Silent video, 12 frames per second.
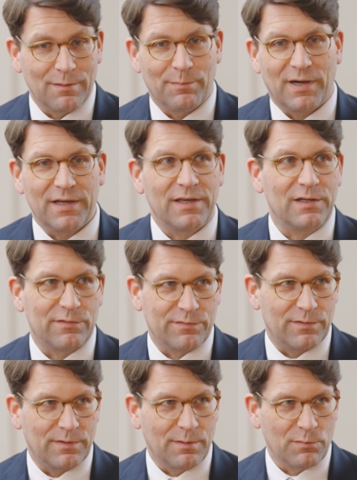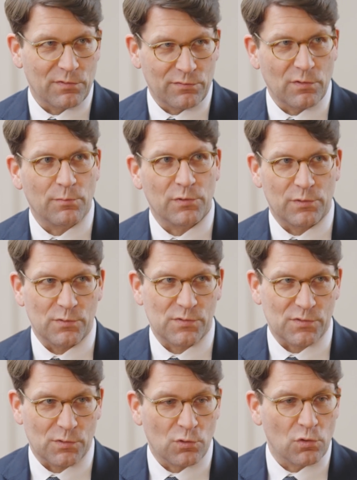the buy-in of a number of
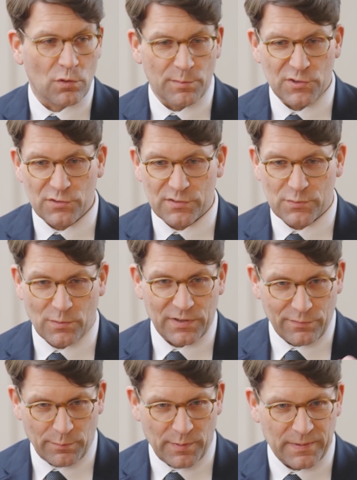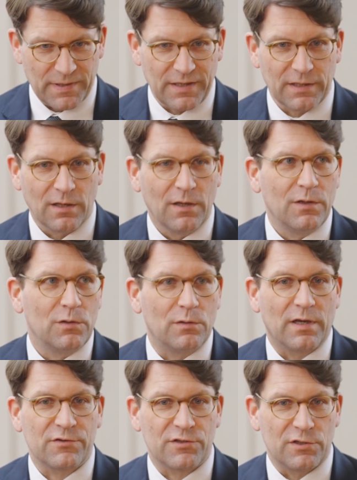co-producers or co-commissioners right from the beginning,
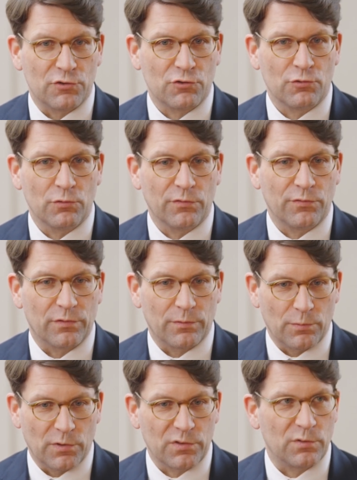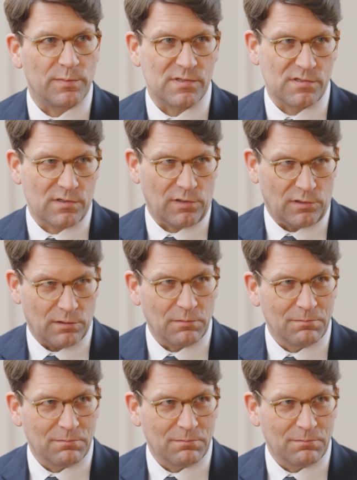you actually ensure for the work to be seen.